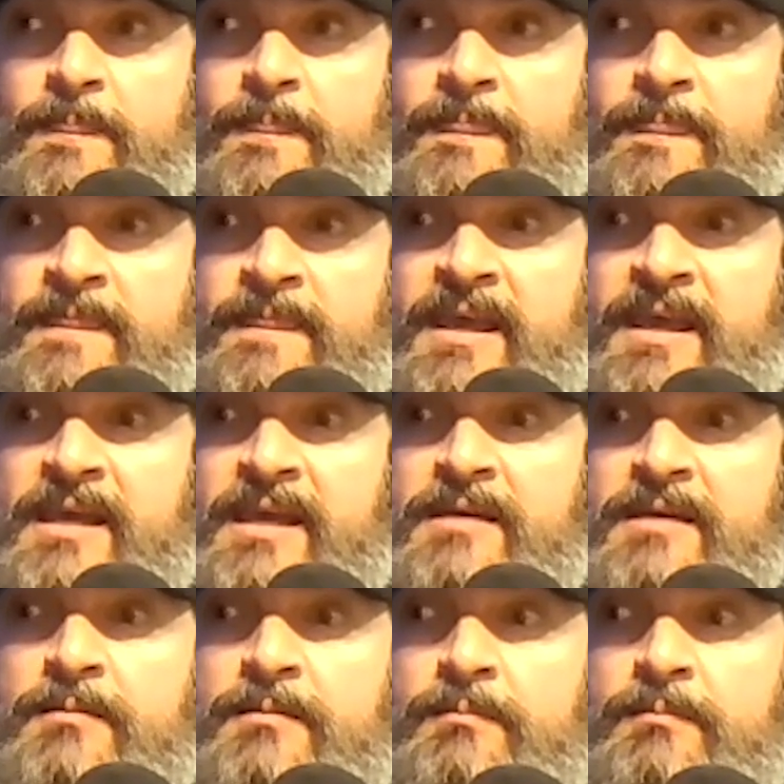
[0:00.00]
they
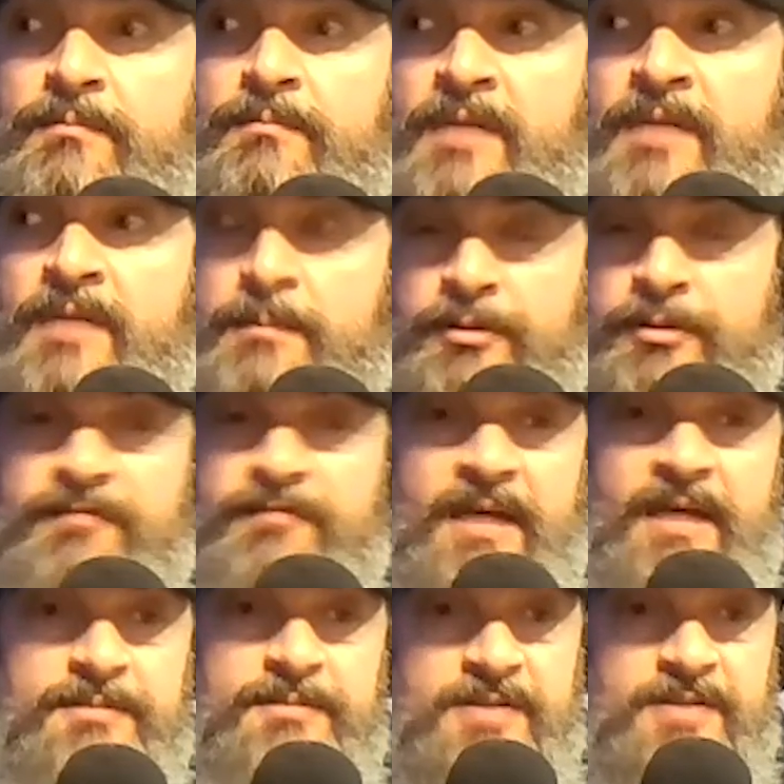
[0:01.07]
they prefab
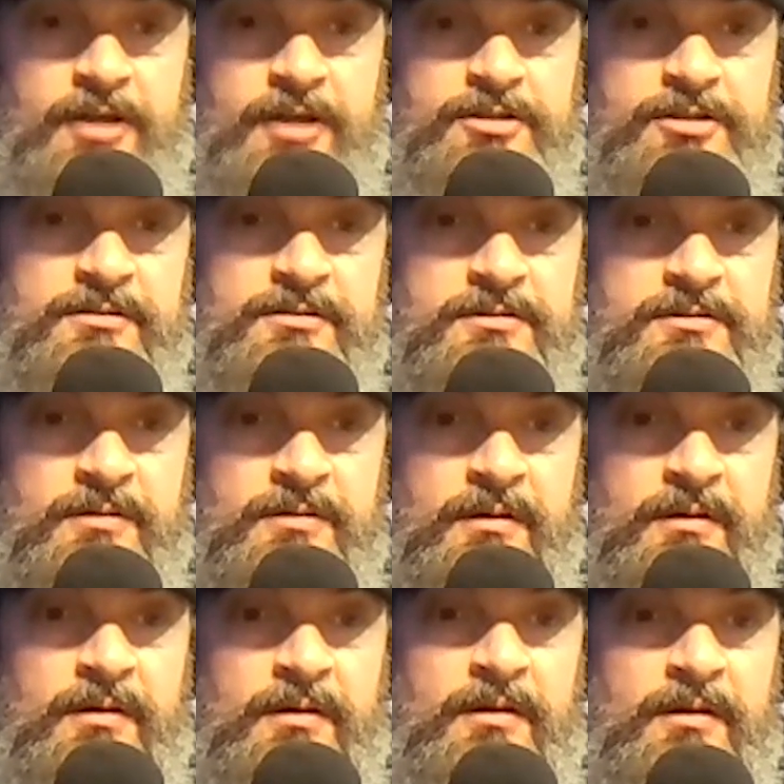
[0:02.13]
sections
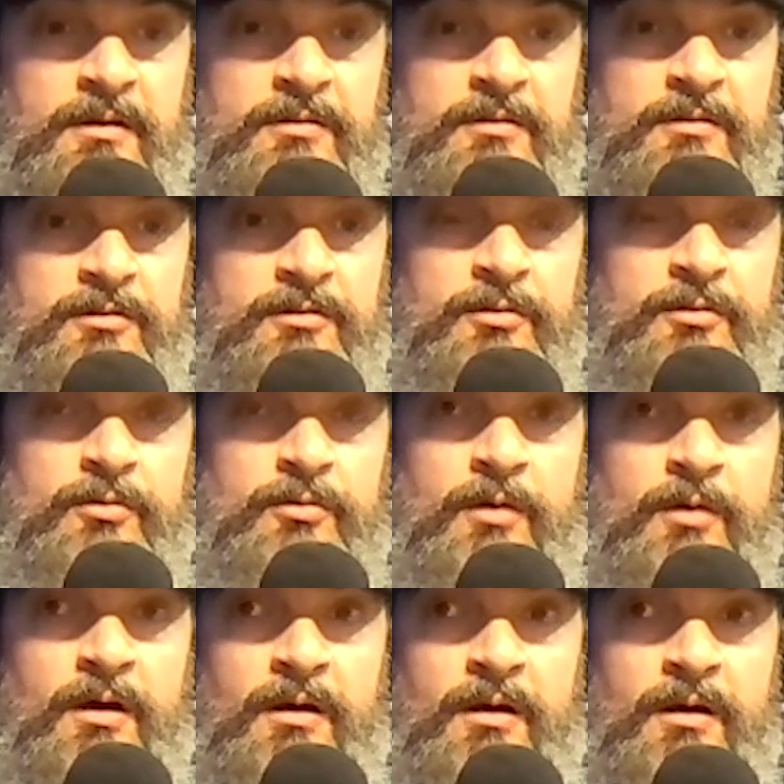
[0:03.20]
to
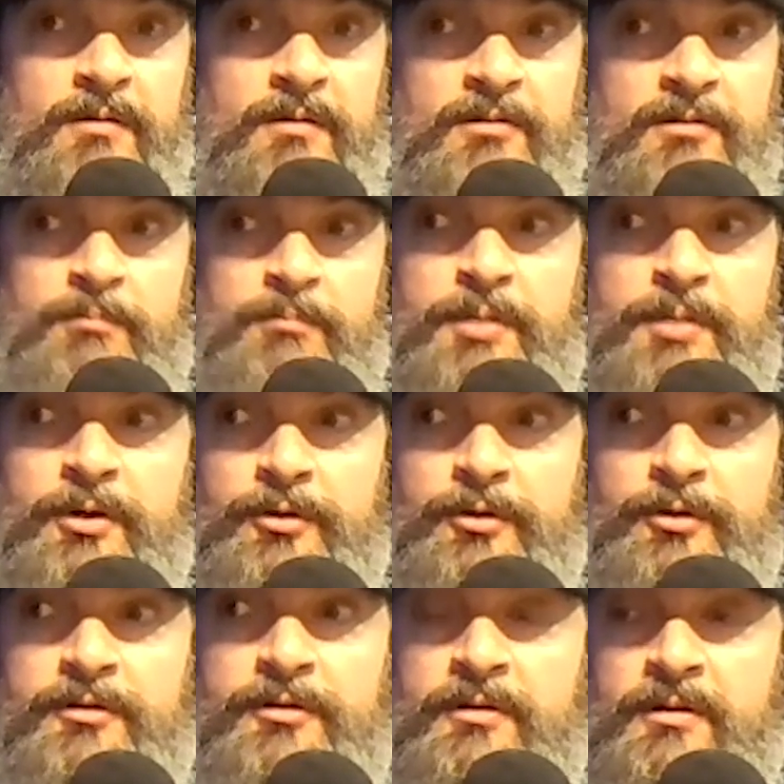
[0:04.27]
uh, to build
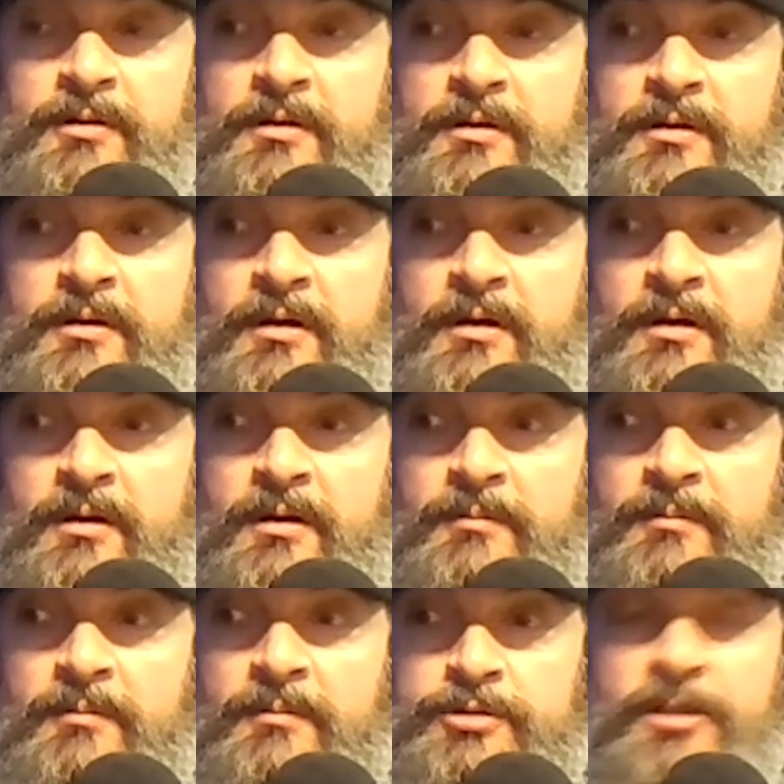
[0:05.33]
um,
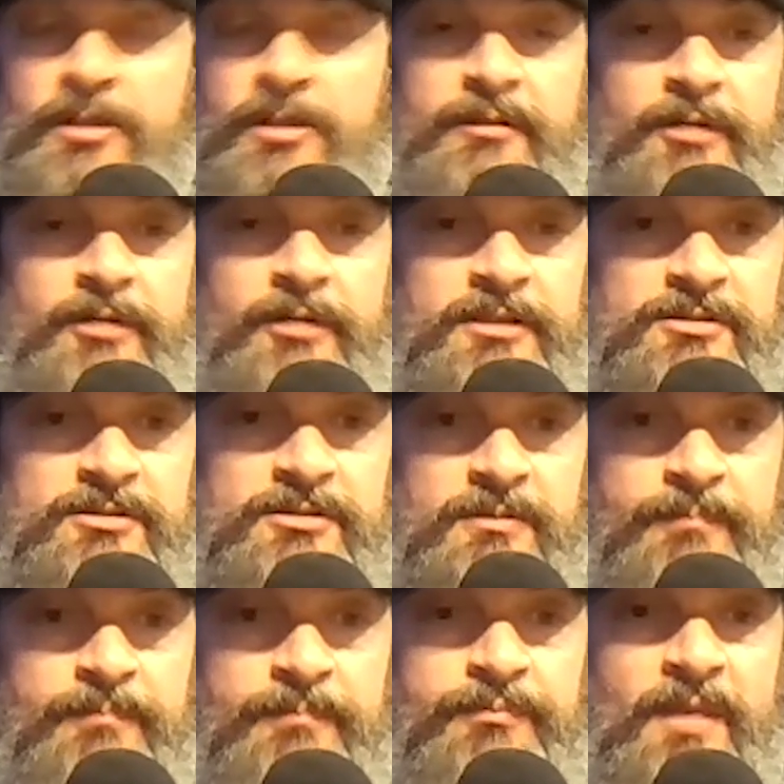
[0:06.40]
drilling rigs,
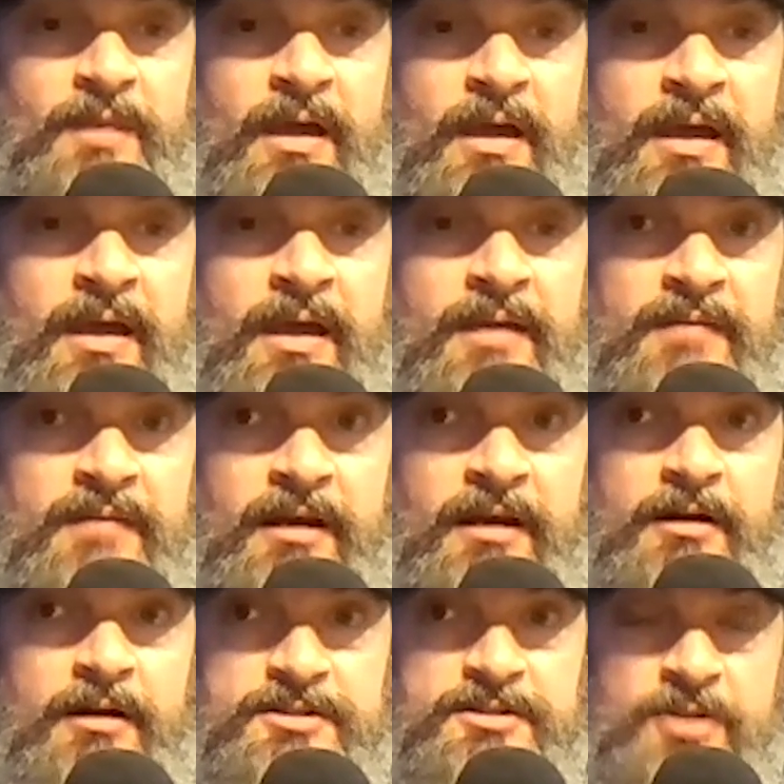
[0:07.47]
and they had
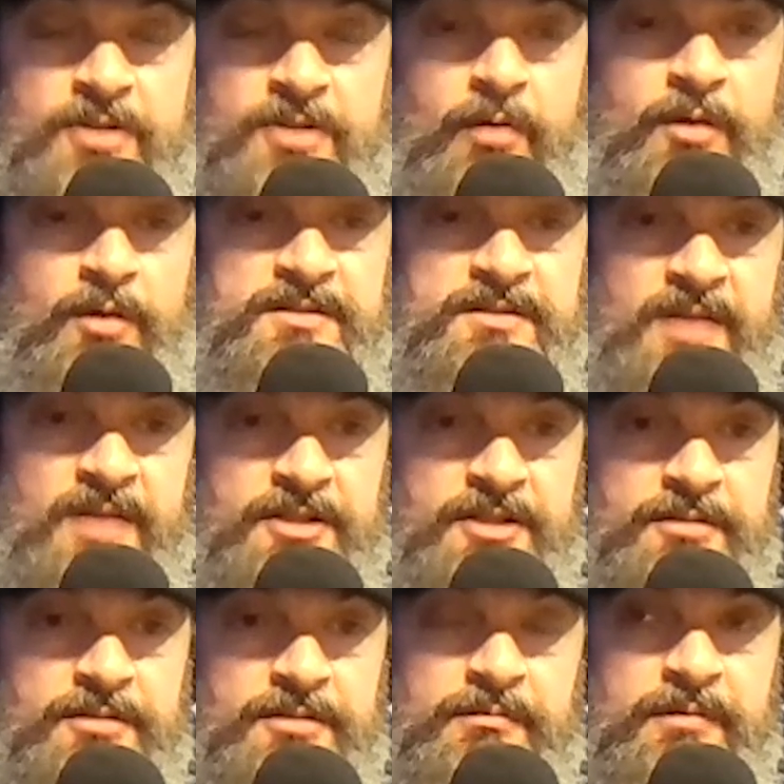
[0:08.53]
already sunk one
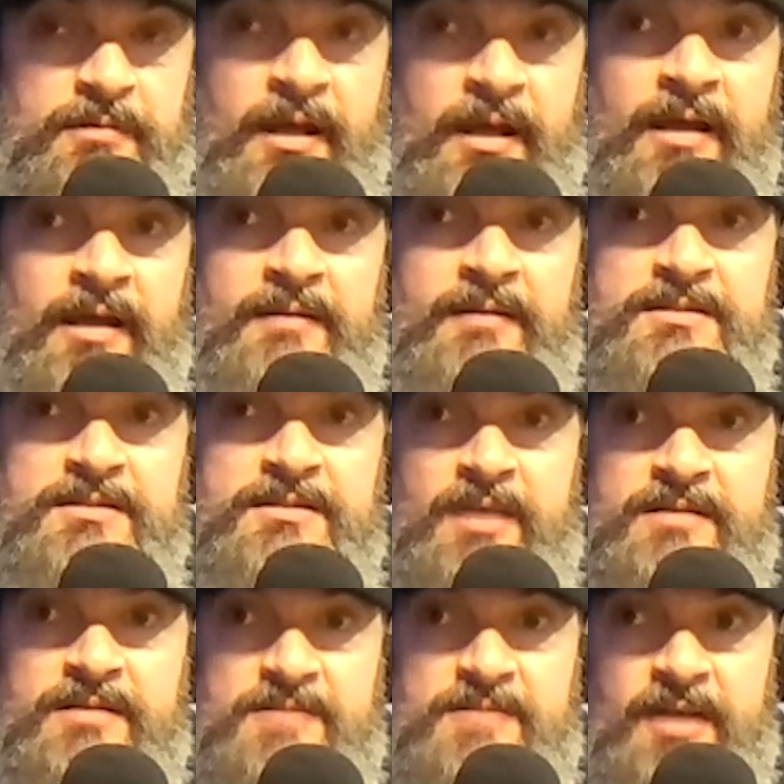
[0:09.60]
section, and the
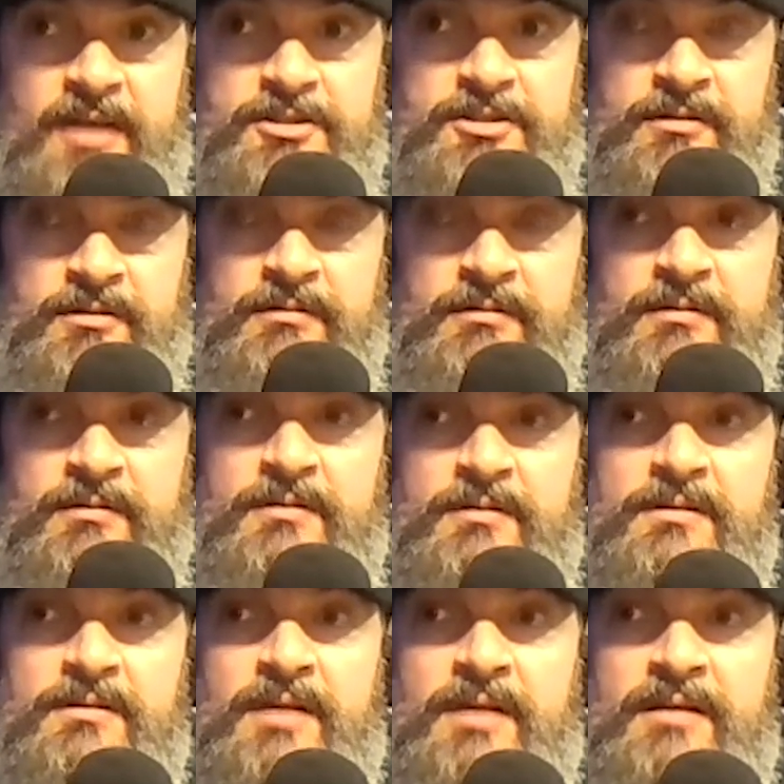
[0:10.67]
second section
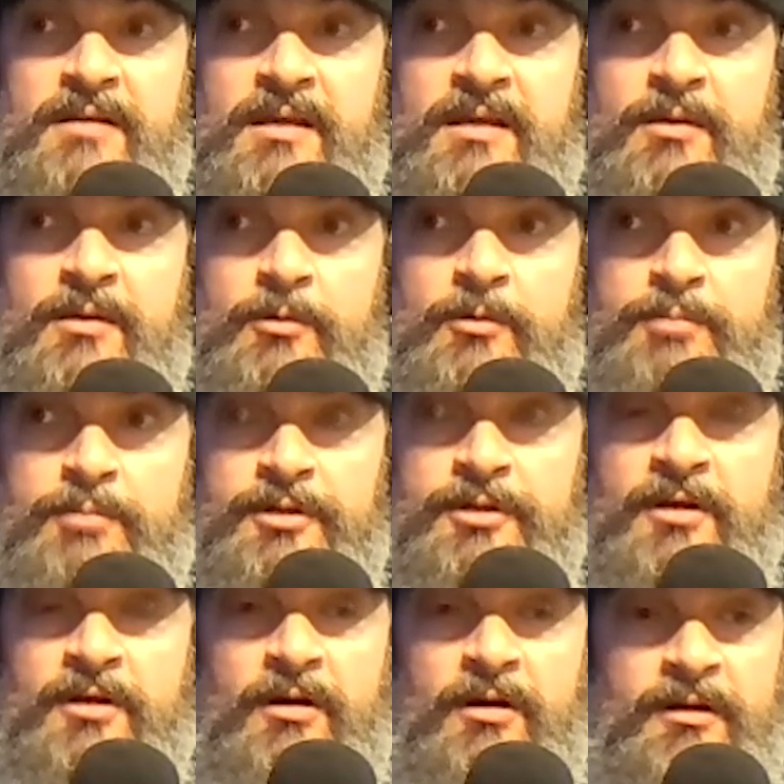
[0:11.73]
that they were putting
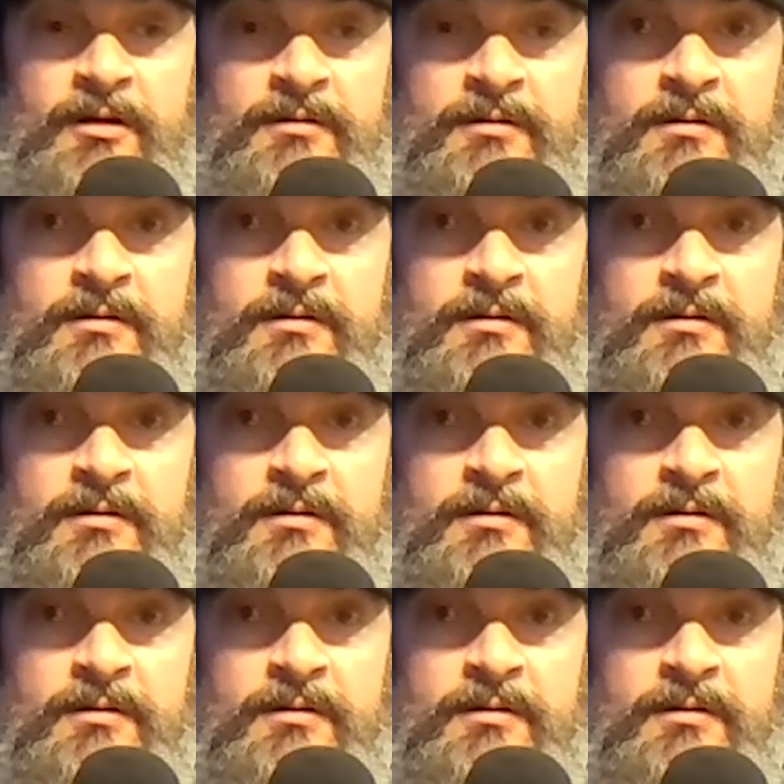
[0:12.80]
on